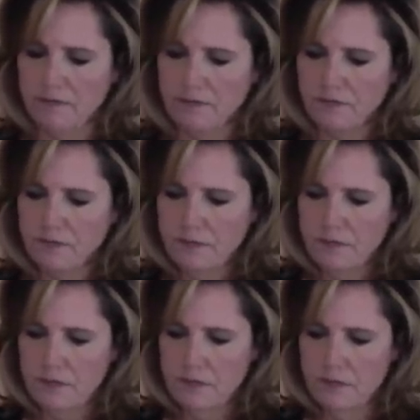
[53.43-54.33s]

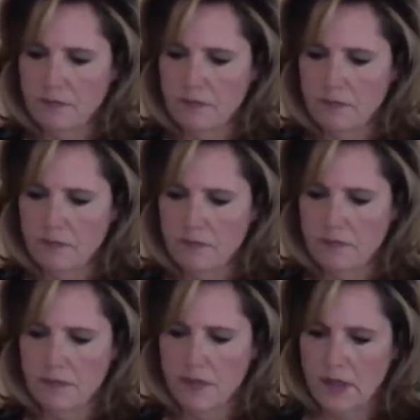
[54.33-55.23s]

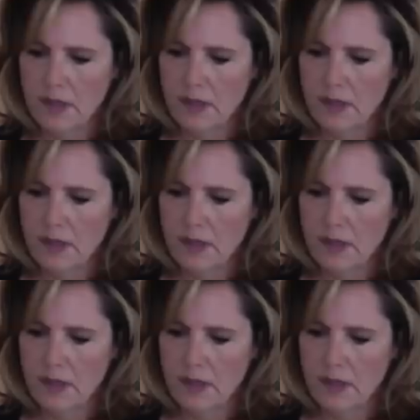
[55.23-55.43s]
[no speech]